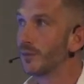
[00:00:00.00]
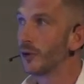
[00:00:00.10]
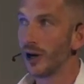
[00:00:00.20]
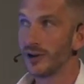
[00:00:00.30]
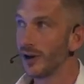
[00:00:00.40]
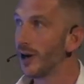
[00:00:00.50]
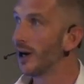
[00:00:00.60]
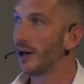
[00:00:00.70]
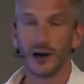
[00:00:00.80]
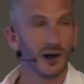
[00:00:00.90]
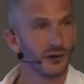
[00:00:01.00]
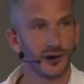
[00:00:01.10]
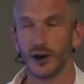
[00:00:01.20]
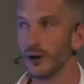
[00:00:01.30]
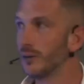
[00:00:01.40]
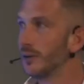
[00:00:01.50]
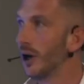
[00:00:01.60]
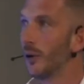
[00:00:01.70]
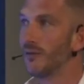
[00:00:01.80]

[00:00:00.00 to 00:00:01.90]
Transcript: Great diet, lifestyle, low